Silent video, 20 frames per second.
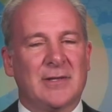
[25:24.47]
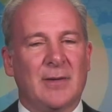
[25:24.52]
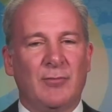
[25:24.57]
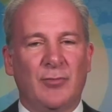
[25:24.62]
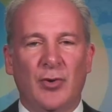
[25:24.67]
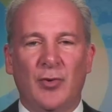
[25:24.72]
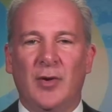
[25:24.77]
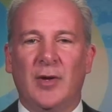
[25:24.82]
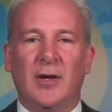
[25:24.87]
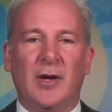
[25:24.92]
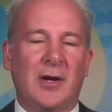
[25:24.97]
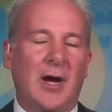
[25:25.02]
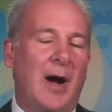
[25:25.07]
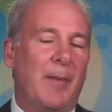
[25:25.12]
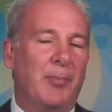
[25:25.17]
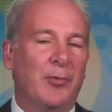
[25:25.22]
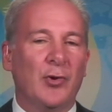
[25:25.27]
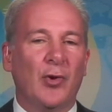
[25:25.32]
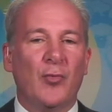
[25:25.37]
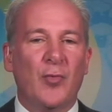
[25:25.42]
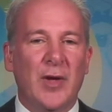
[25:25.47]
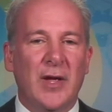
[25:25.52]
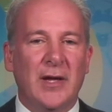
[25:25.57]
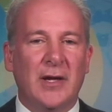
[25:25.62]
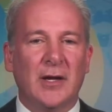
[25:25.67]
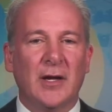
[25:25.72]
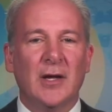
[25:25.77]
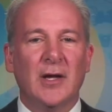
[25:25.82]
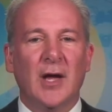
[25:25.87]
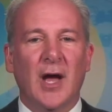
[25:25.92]
I'm doing a couple a
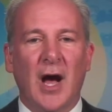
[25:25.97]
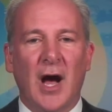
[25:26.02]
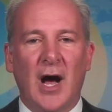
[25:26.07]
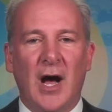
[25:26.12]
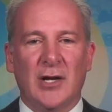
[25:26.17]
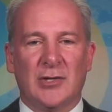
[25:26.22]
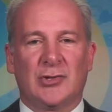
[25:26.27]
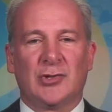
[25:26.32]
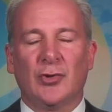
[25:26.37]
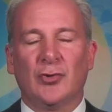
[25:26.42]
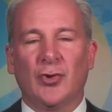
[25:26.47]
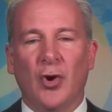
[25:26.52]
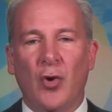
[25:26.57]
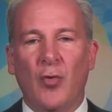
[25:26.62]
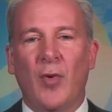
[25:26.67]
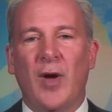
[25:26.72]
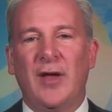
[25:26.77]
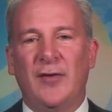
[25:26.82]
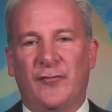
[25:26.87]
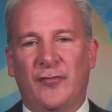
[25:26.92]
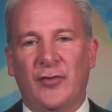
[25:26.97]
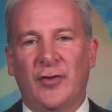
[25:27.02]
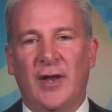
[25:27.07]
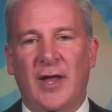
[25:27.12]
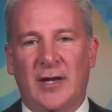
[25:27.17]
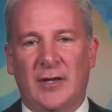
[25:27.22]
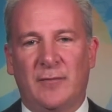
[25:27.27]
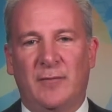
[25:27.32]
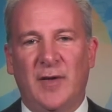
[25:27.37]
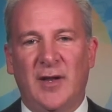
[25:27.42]
week. Uh, so don't wait for the
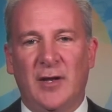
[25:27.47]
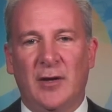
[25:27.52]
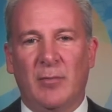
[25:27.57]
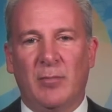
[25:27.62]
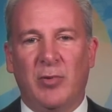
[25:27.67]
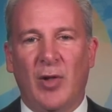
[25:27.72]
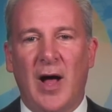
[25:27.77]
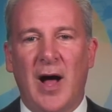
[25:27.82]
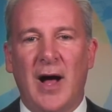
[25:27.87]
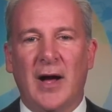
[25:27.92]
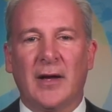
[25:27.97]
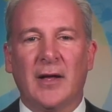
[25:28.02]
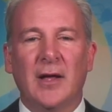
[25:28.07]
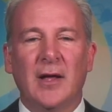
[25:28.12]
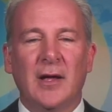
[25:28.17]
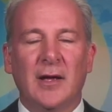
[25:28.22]
next video blog.